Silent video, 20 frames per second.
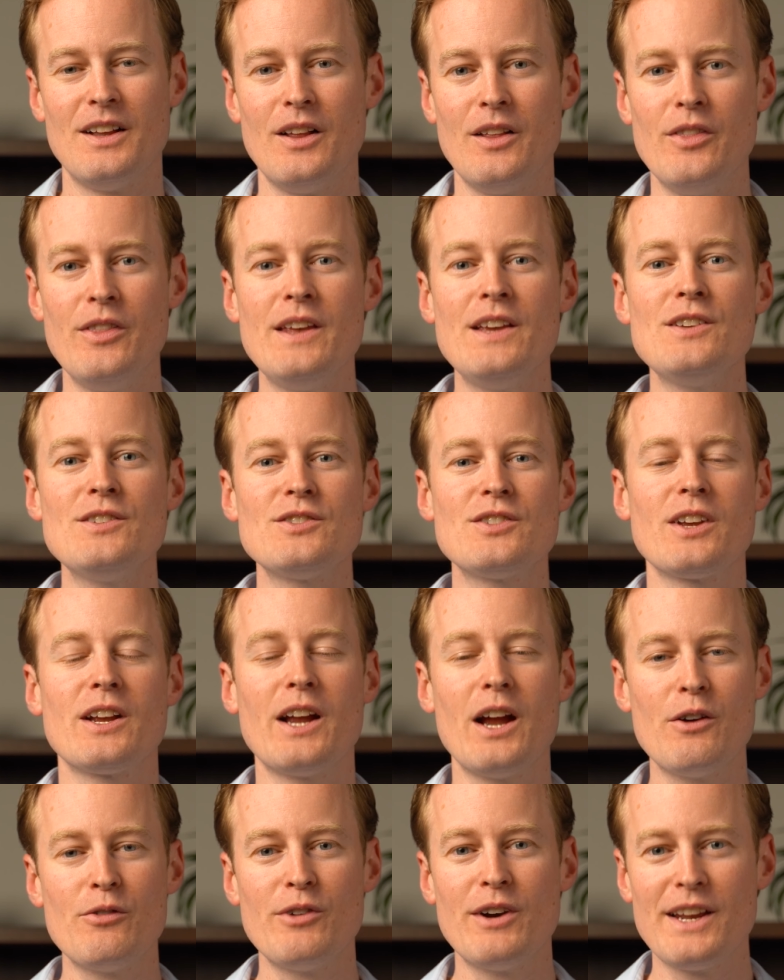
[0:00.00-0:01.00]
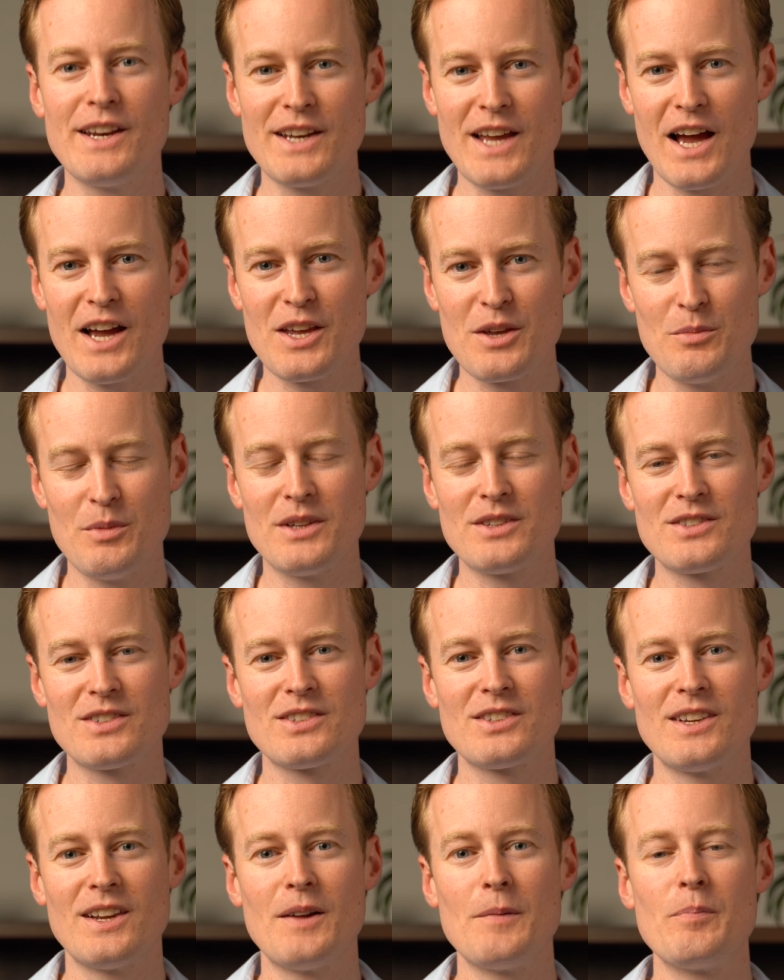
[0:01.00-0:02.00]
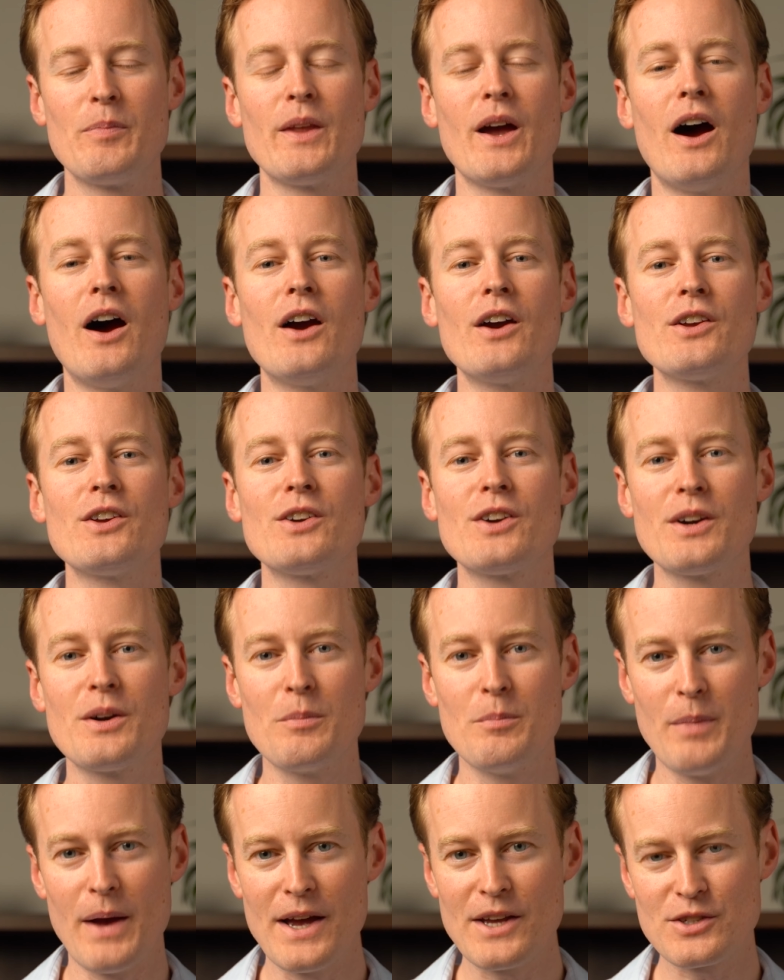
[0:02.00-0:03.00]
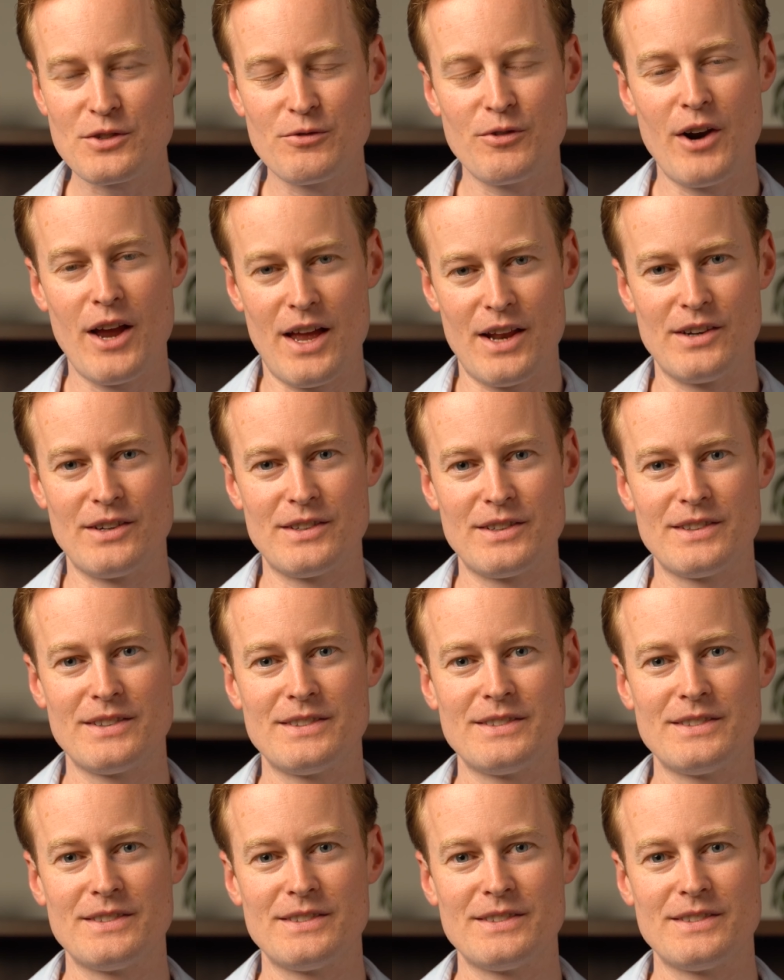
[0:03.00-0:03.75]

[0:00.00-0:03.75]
These governing documents are your best friend.